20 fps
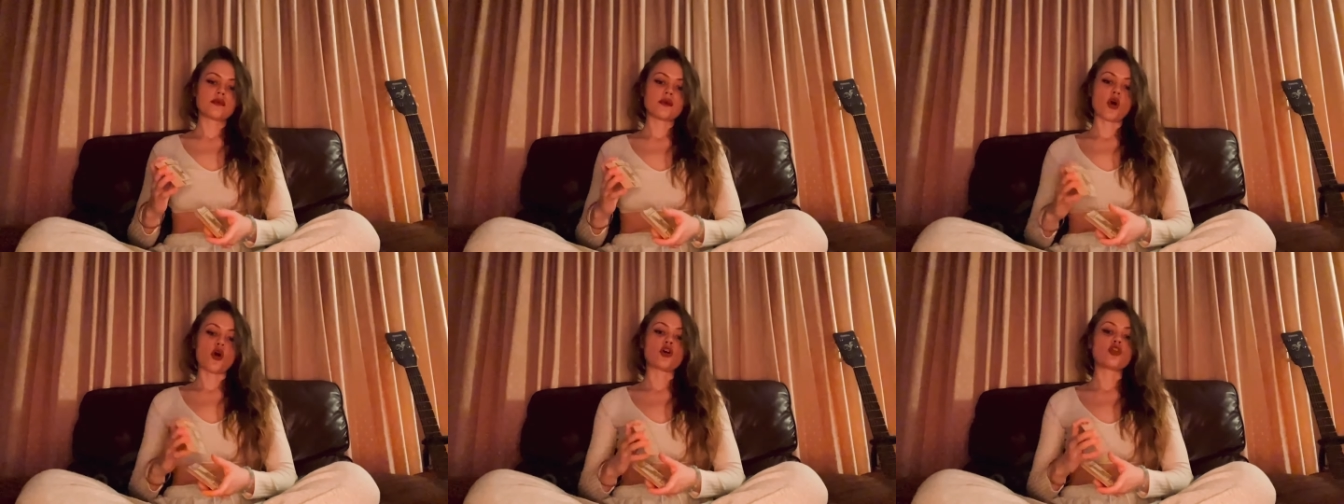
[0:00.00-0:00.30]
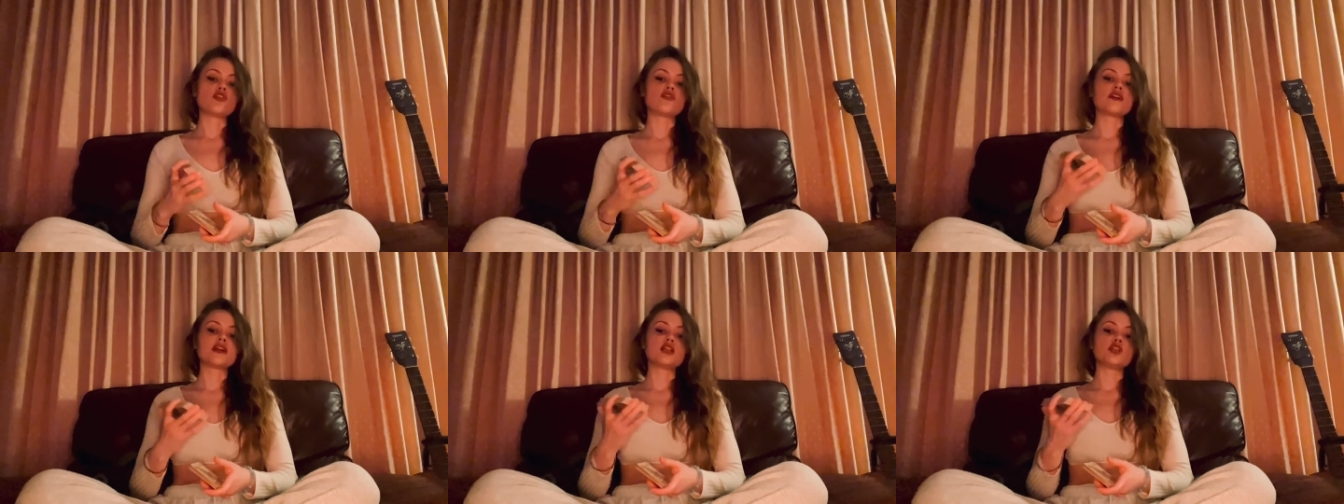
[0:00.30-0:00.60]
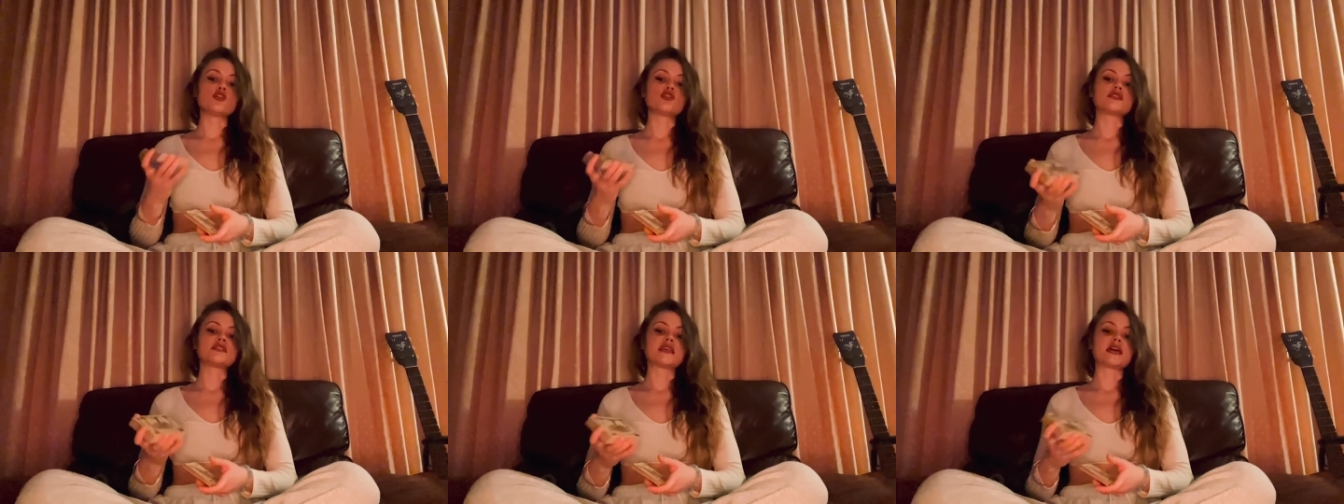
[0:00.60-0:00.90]
Honouring
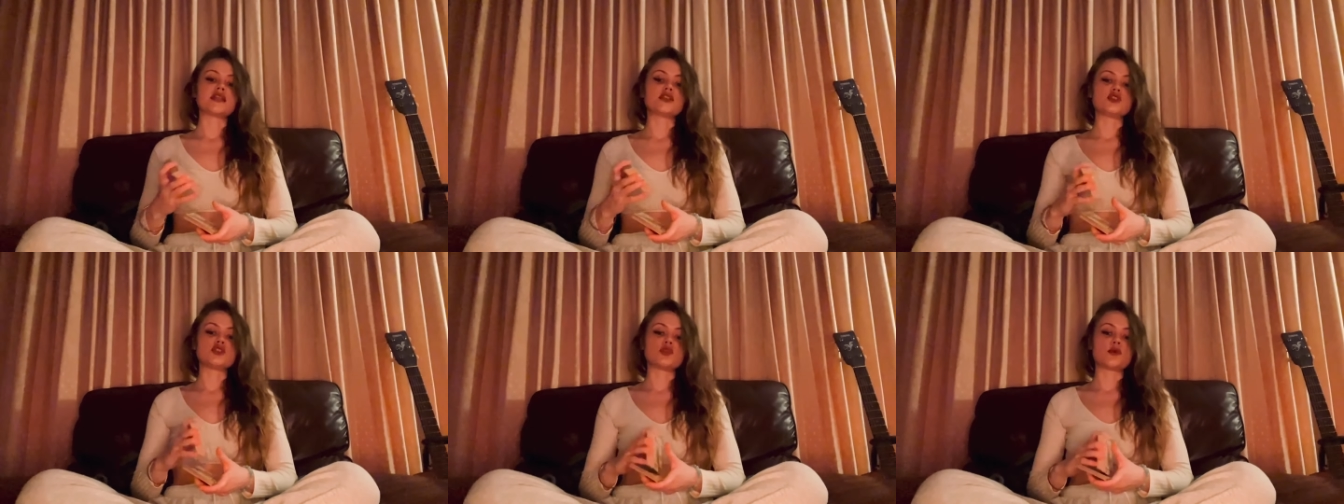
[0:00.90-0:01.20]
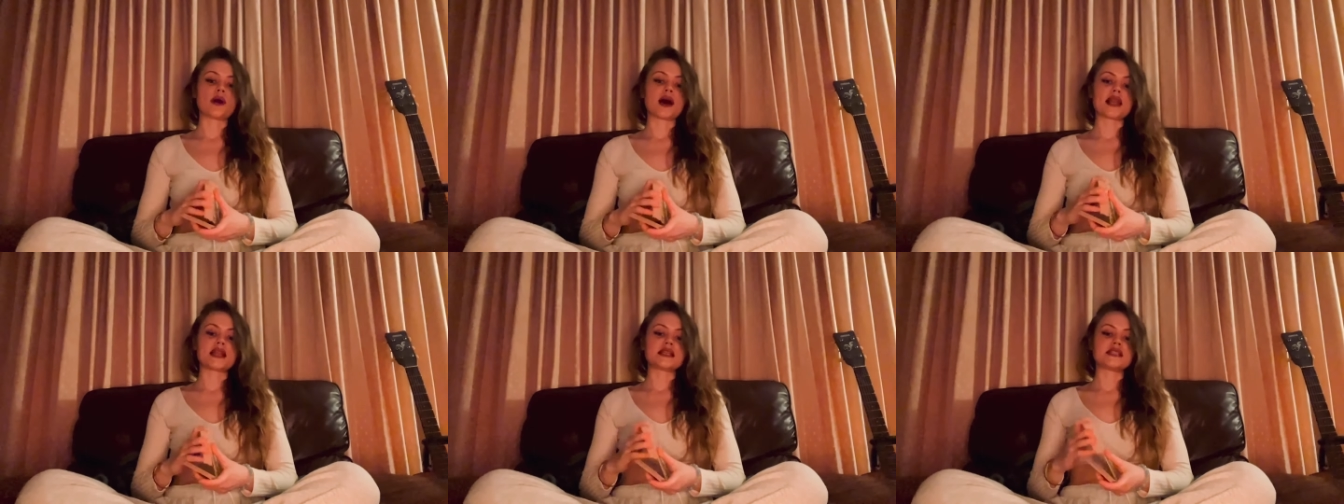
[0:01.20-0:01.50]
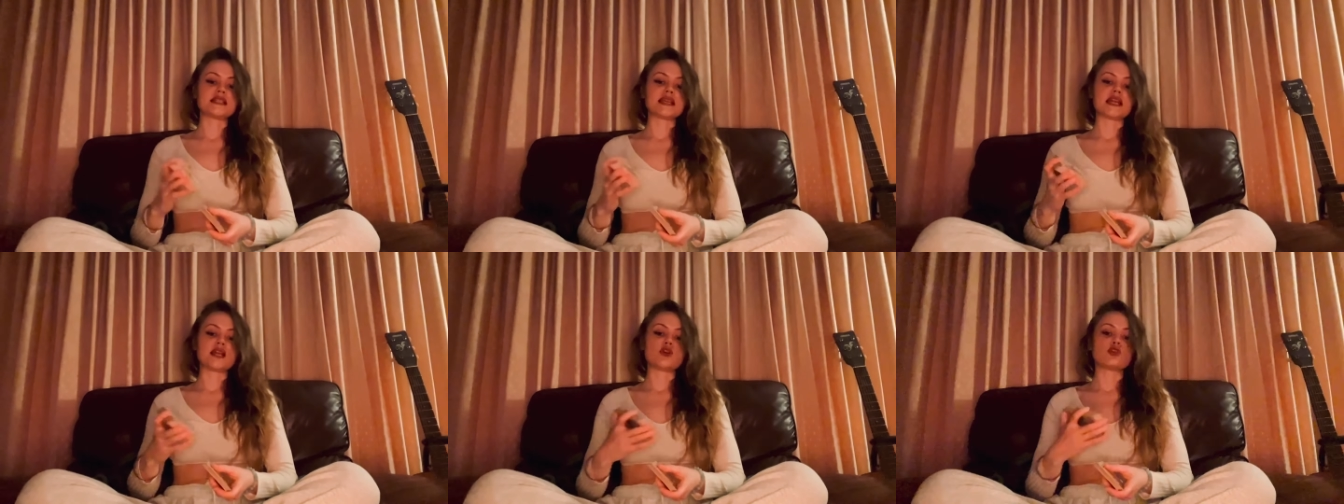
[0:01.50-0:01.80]
your
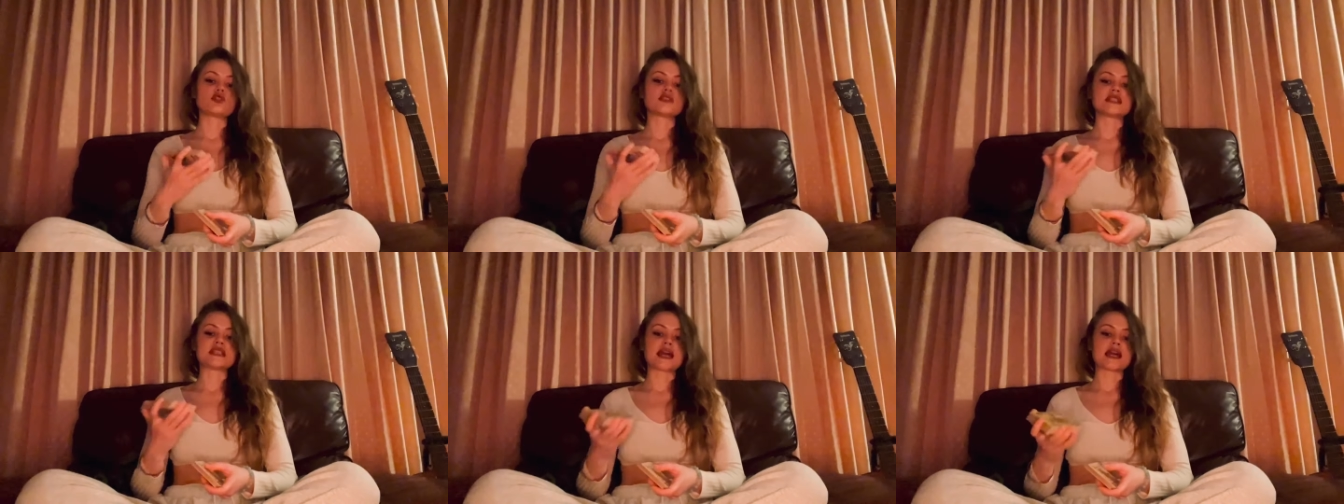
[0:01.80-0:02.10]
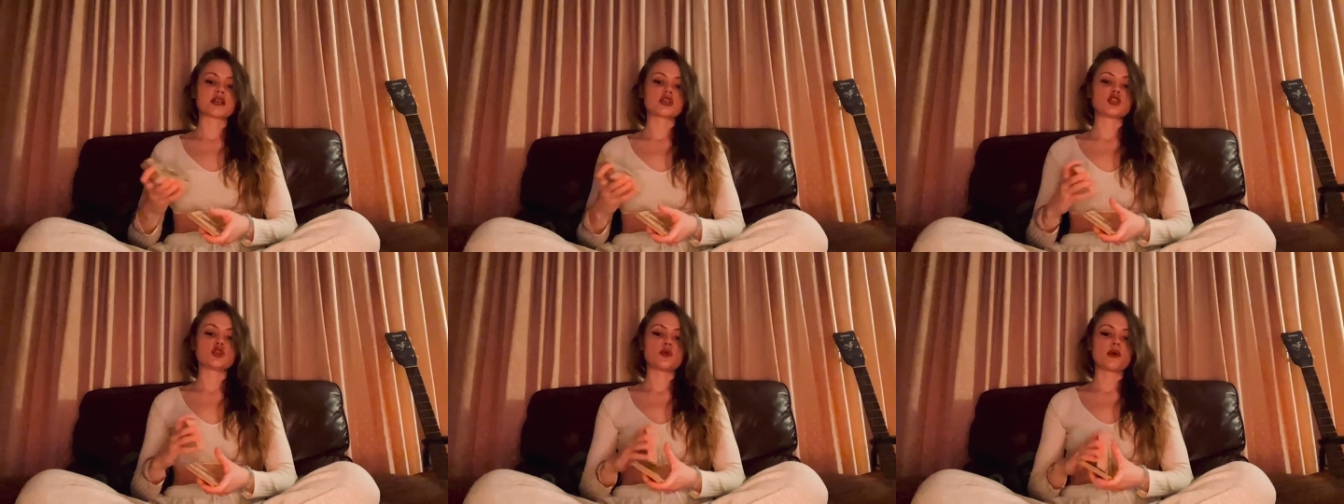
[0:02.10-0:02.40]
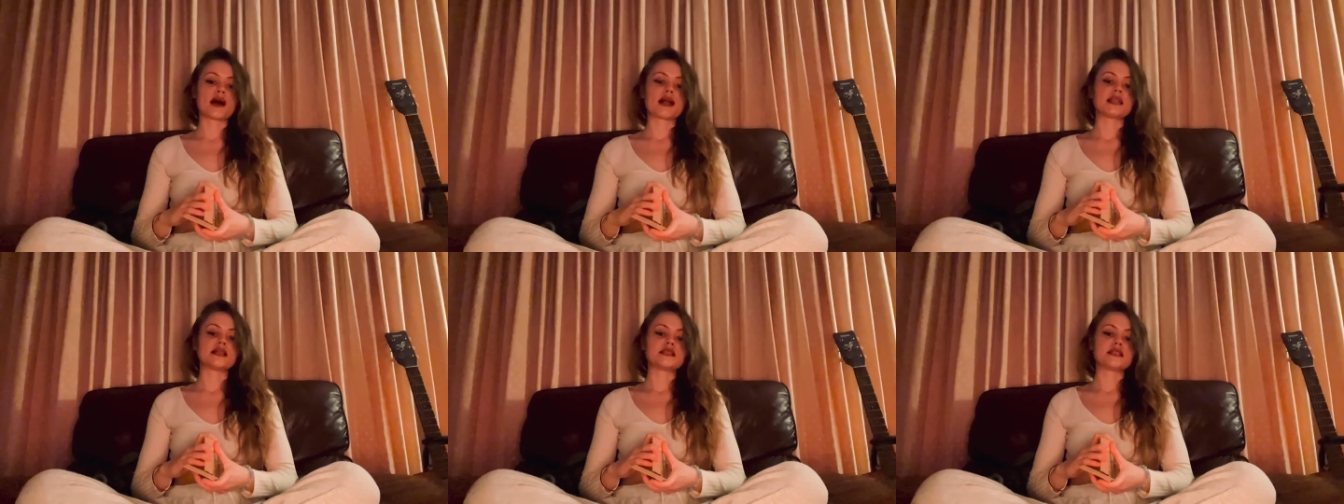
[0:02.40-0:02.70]
sensuality, your
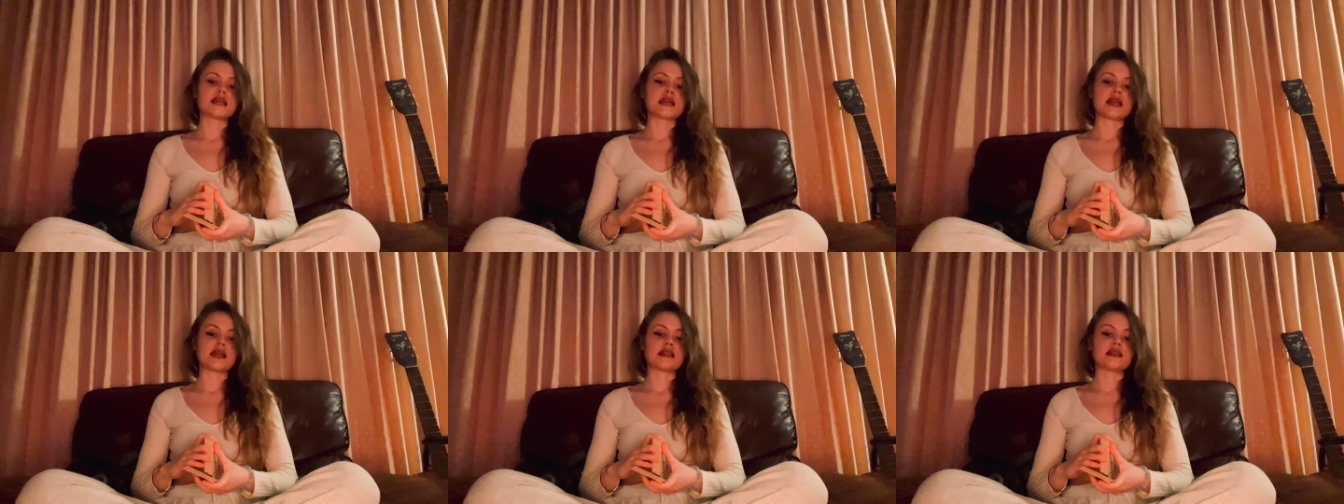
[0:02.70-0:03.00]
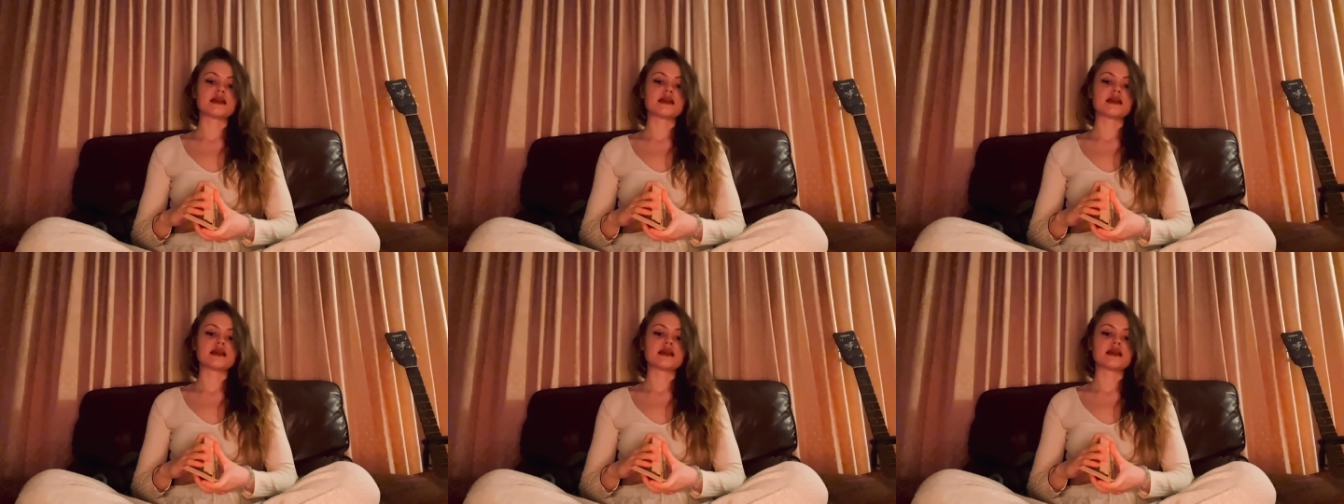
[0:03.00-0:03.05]
sexuality.